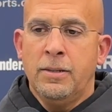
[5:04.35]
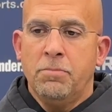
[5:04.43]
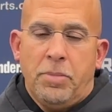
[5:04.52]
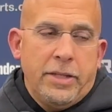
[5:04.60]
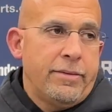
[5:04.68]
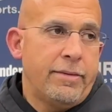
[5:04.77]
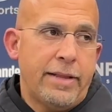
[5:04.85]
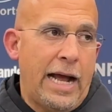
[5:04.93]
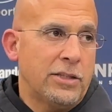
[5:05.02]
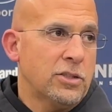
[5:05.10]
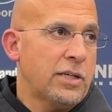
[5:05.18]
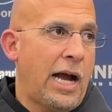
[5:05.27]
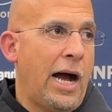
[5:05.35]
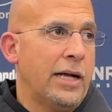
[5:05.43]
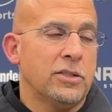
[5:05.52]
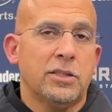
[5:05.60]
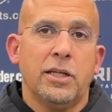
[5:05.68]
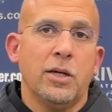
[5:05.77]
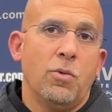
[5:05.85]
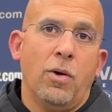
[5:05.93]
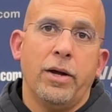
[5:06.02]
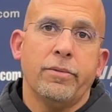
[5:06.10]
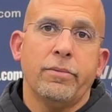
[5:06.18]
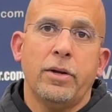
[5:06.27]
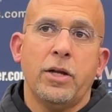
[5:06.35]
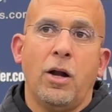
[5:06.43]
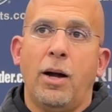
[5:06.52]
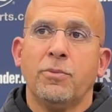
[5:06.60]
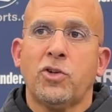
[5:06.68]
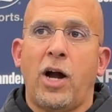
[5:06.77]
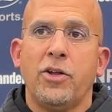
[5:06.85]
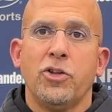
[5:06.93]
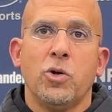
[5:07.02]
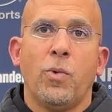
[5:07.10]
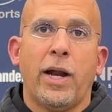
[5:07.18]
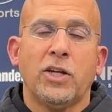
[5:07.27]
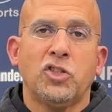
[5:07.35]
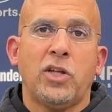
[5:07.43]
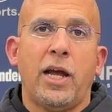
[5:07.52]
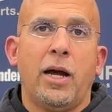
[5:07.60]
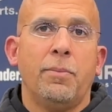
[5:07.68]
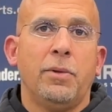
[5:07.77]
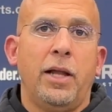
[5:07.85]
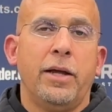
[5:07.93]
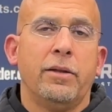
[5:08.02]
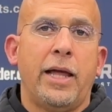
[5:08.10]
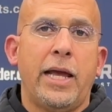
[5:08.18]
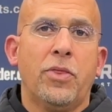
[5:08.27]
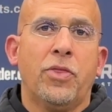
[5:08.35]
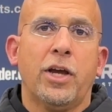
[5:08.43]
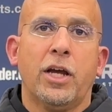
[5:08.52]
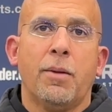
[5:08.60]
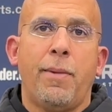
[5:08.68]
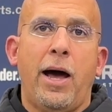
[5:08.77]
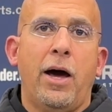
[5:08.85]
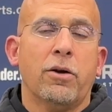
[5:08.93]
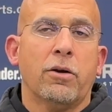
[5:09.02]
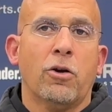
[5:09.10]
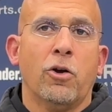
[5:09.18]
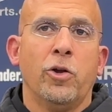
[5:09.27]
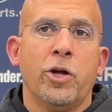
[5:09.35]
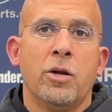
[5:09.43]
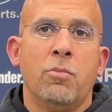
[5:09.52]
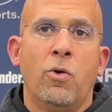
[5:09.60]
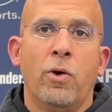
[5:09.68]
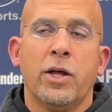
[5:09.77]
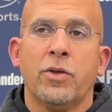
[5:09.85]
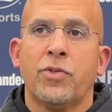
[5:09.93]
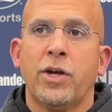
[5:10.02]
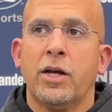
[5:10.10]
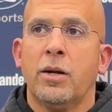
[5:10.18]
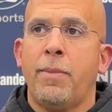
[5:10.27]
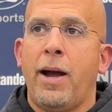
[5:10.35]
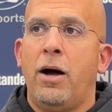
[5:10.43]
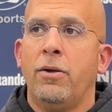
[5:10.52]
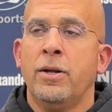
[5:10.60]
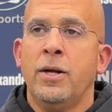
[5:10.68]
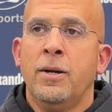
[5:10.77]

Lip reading: But that's constantly what, you know, I'm trying to do, what I stay up late thinking about or early in the morning thinking about.